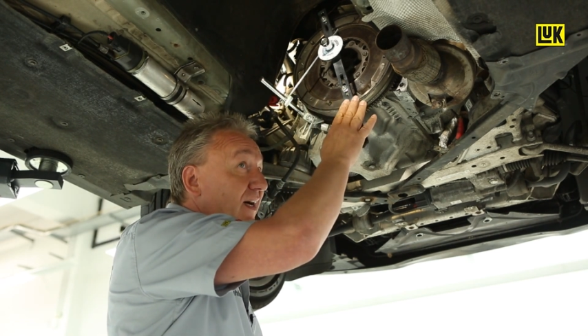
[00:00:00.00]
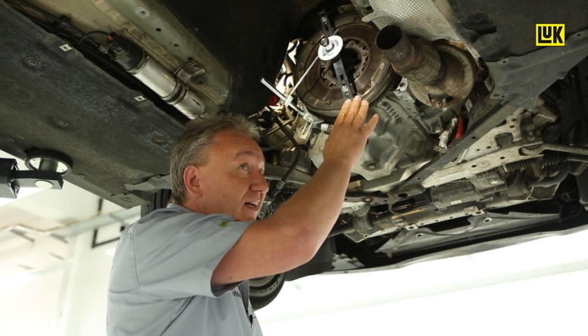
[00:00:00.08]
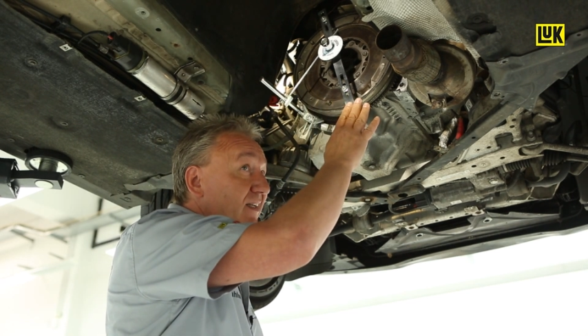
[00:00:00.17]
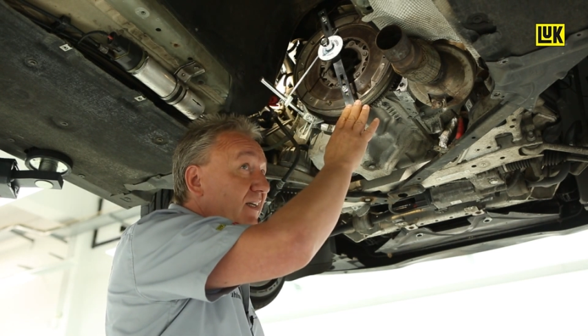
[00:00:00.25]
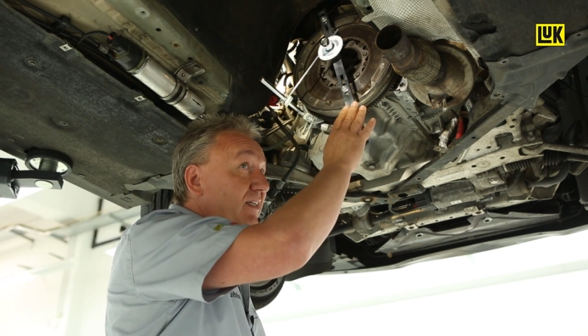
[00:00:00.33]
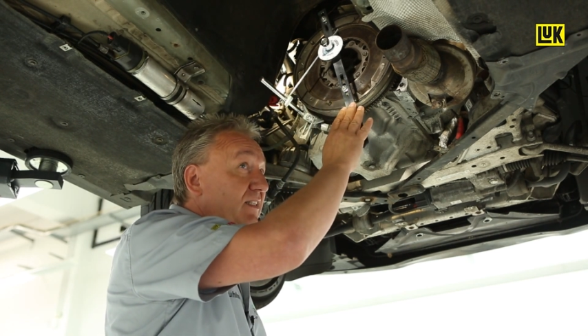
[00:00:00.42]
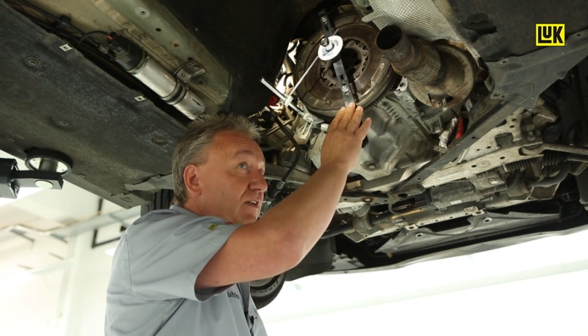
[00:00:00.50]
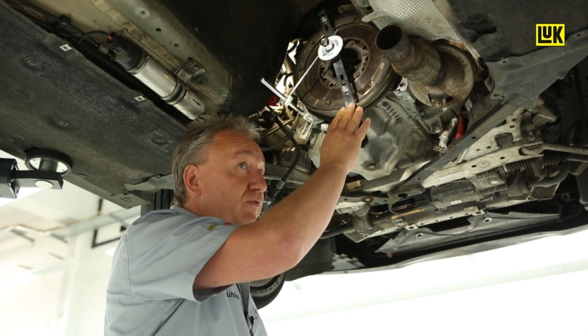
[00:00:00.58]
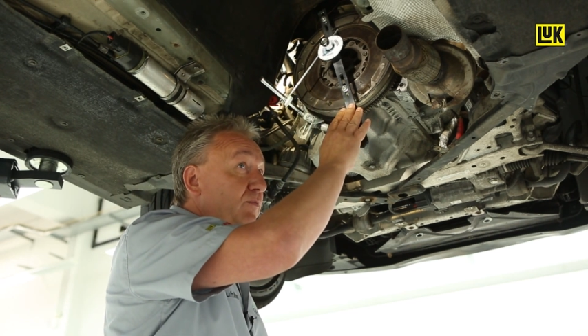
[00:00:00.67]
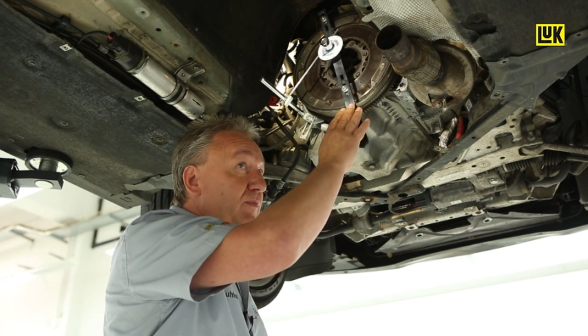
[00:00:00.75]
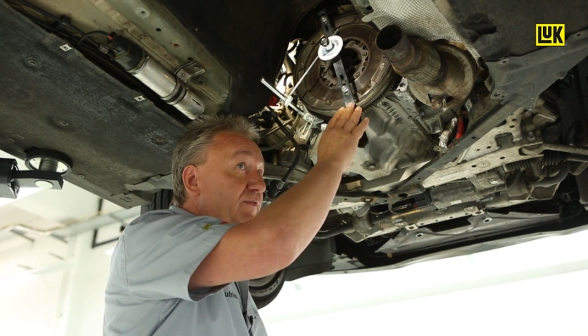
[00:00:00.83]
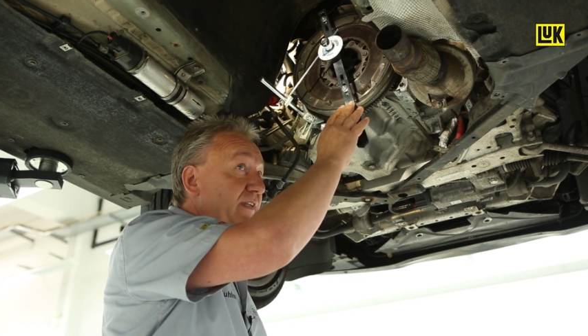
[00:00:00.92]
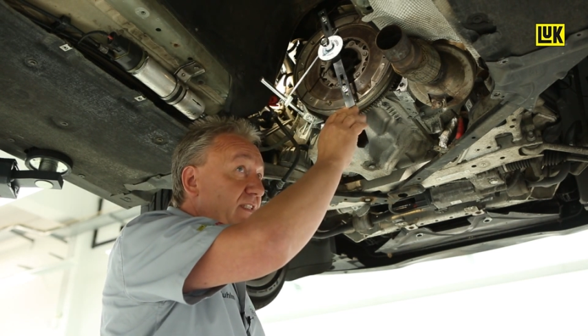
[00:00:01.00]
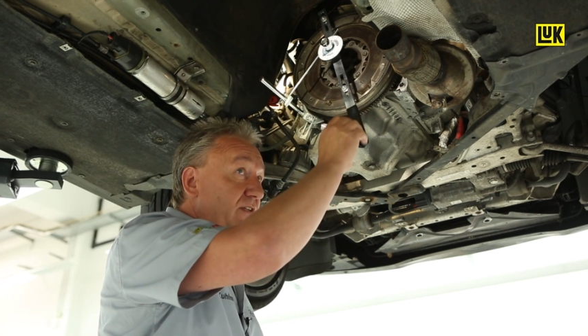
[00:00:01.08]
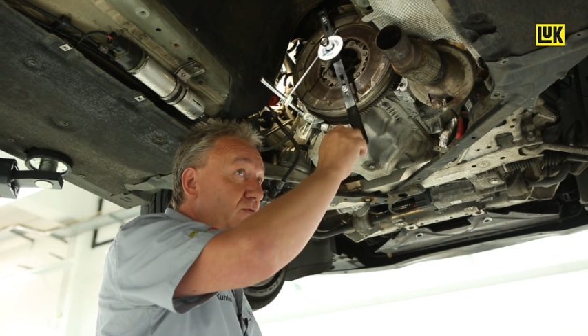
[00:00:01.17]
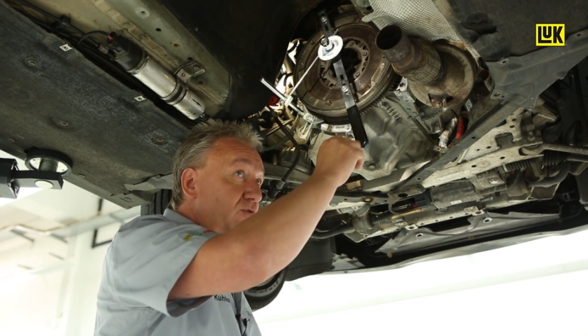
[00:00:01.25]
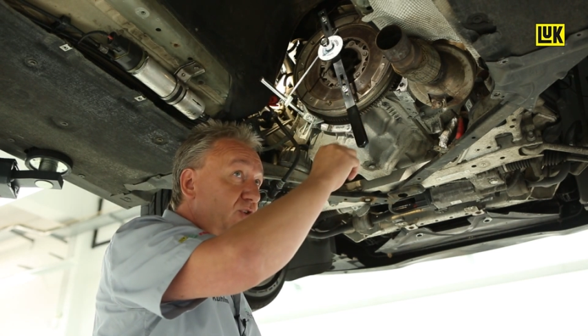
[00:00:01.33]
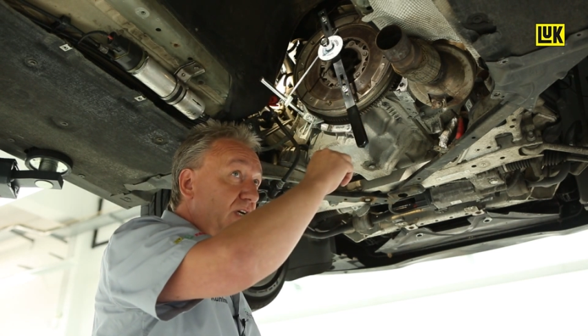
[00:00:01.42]
If there is an even
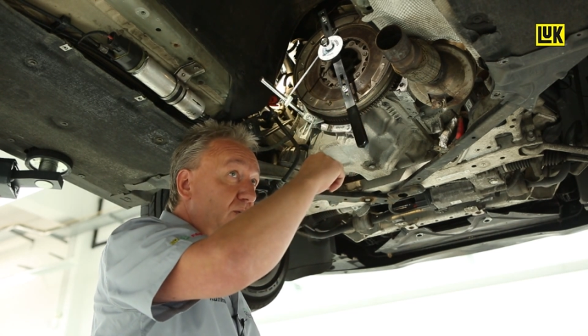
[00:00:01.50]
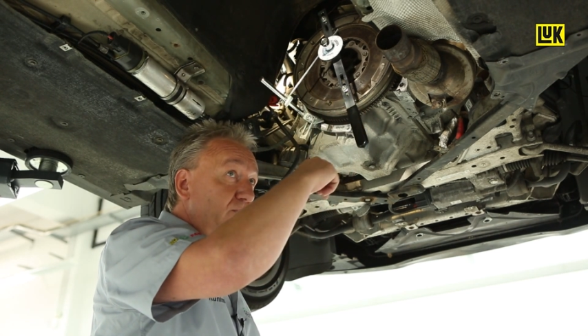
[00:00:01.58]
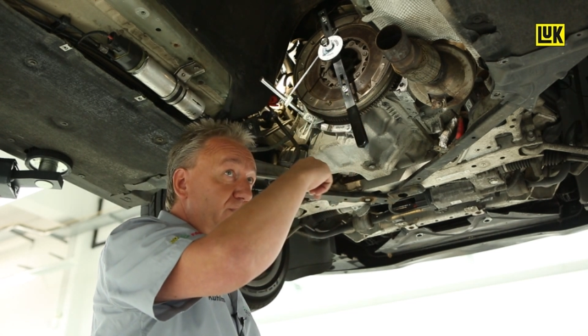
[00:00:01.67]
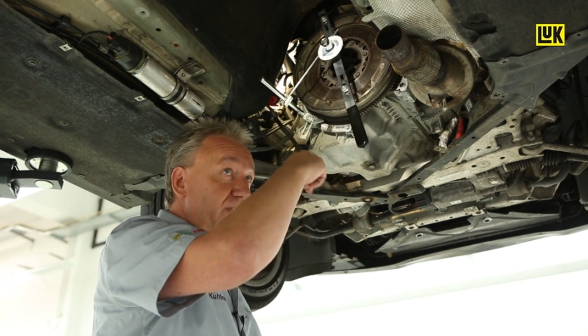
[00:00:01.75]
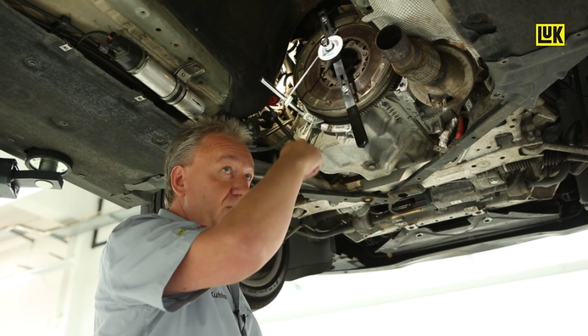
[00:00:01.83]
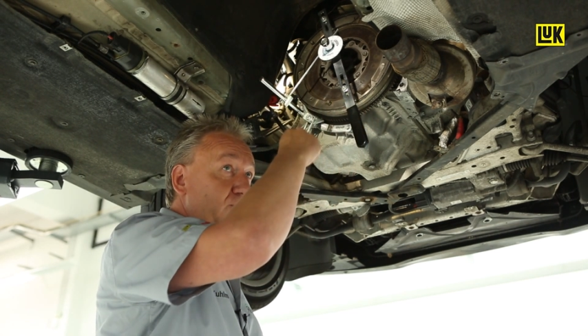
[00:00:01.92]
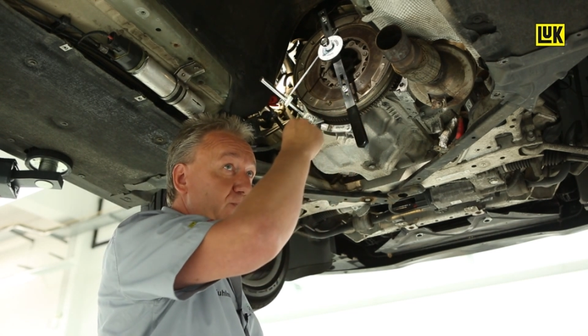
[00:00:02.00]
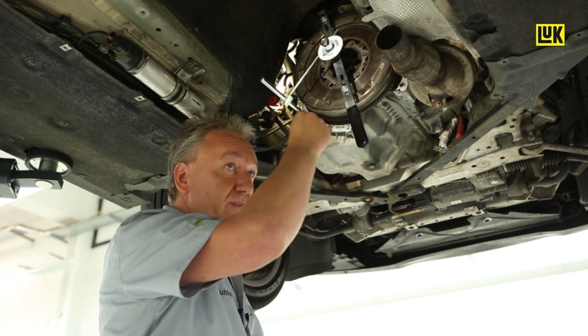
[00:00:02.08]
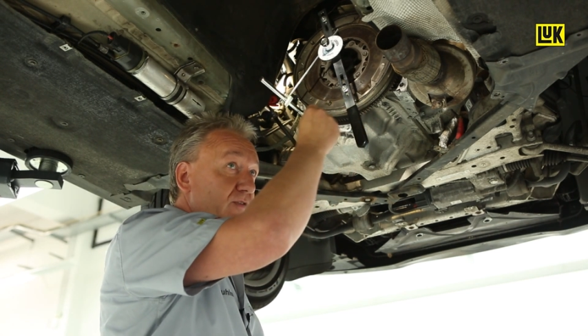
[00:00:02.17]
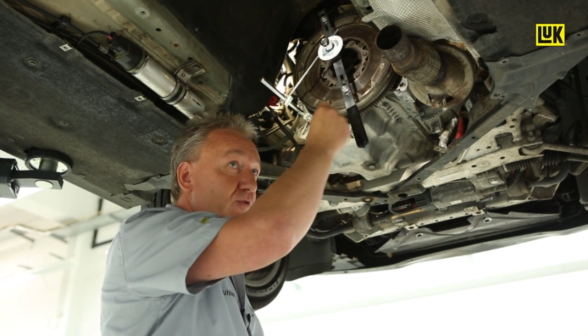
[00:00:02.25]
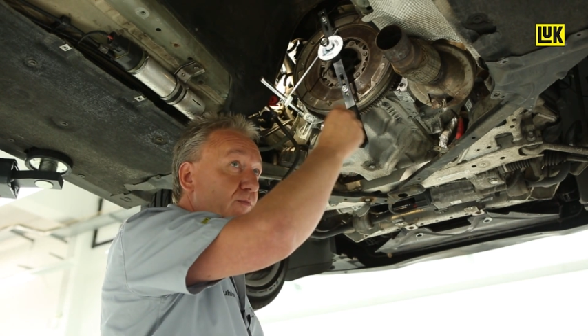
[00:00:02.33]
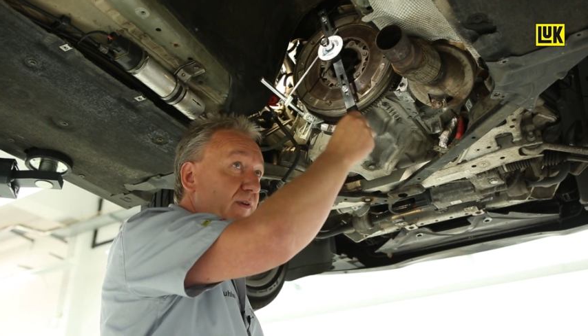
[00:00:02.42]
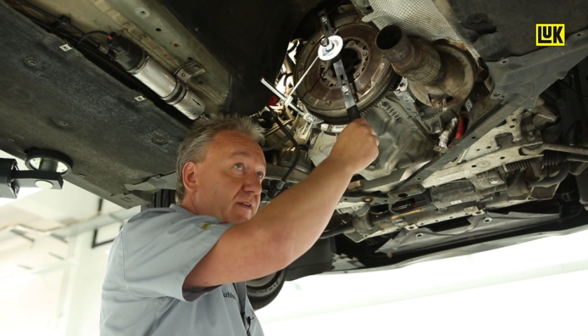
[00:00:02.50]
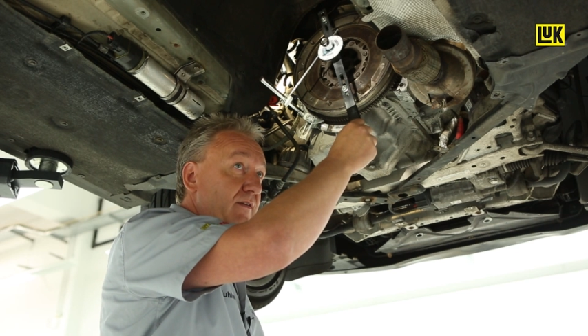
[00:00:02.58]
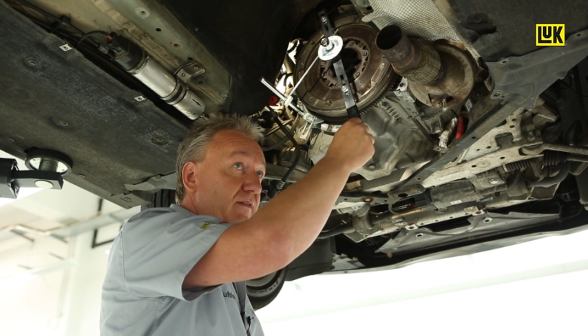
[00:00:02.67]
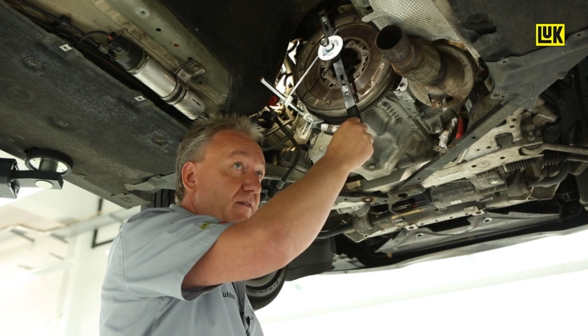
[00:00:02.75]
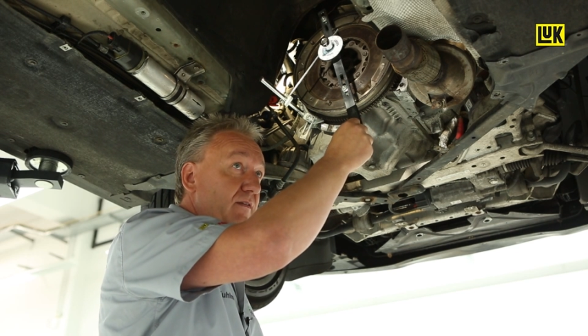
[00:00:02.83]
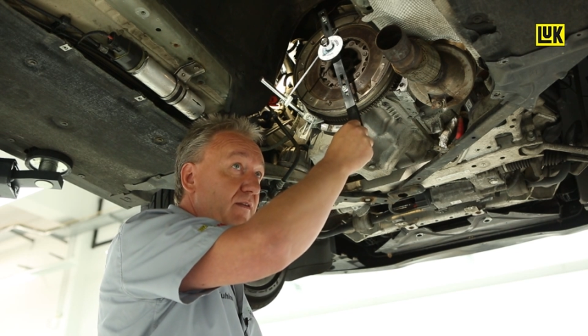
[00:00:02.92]
number of clutch plate mounting
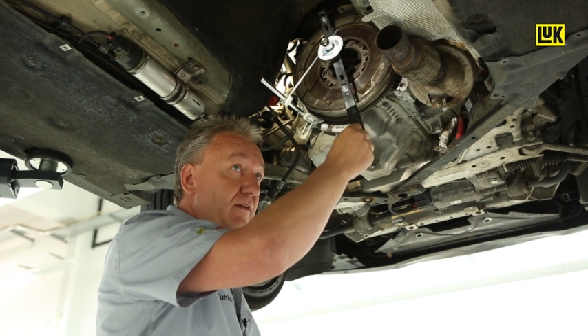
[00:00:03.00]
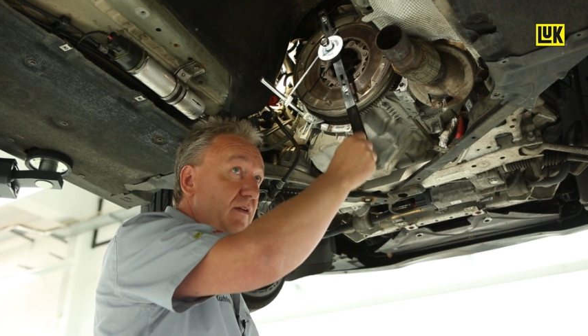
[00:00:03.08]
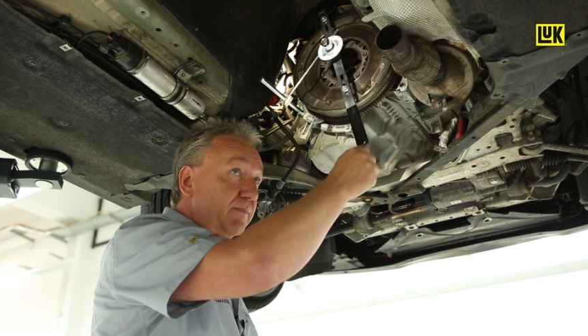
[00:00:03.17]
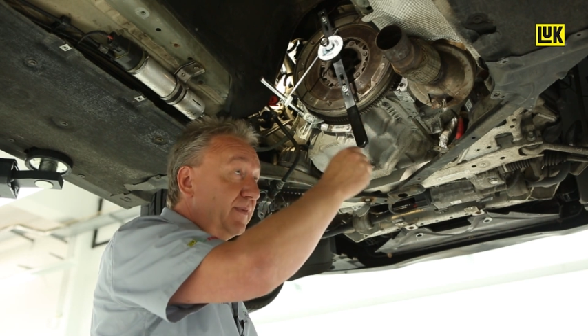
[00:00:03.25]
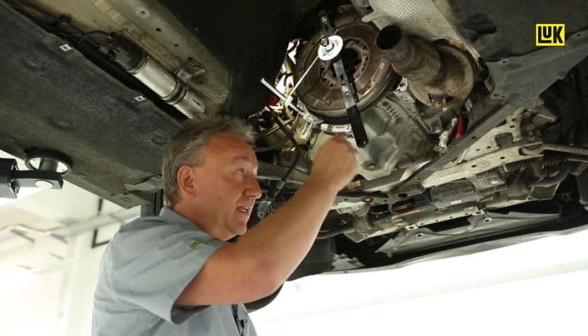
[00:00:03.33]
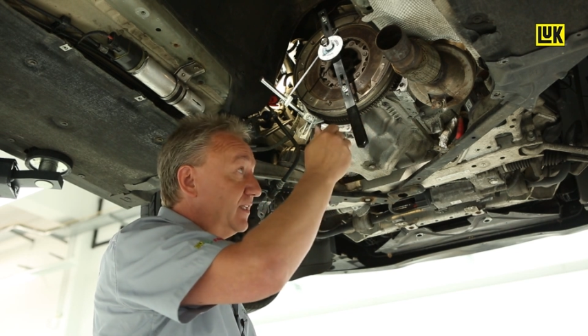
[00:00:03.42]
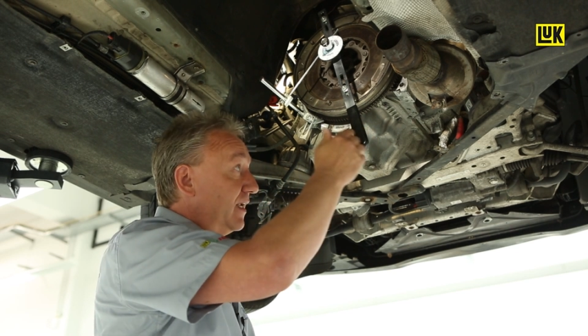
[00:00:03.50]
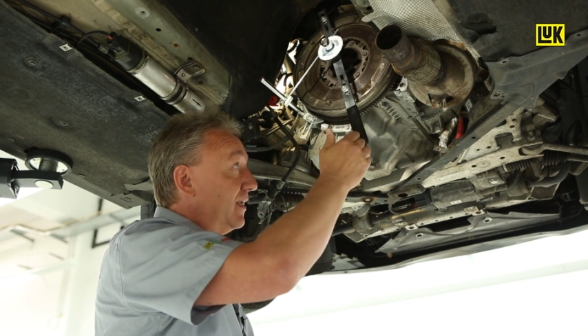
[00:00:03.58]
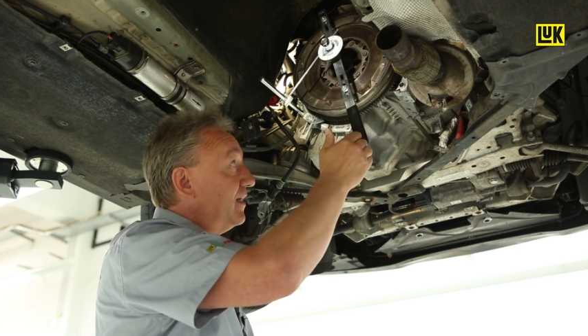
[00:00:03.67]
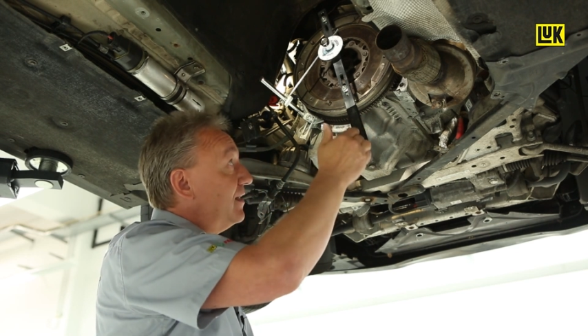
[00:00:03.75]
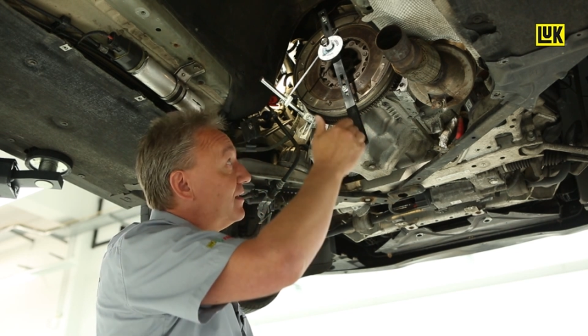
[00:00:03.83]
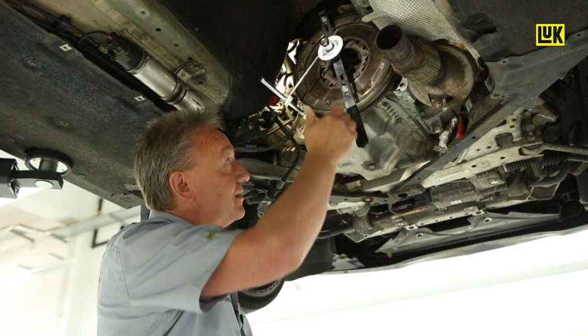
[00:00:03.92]
bolts, I can centralize the